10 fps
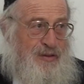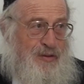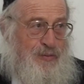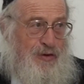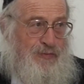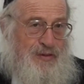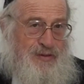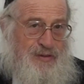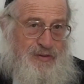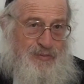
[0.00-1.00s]
The
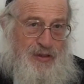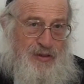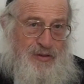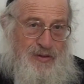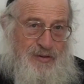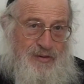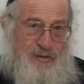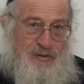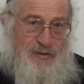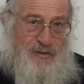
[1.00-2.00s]
prophets period,
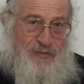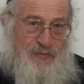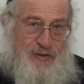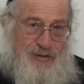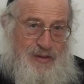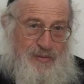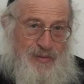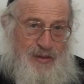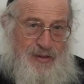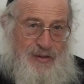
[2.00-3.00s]
the first
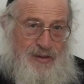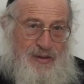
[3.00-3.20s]
temple.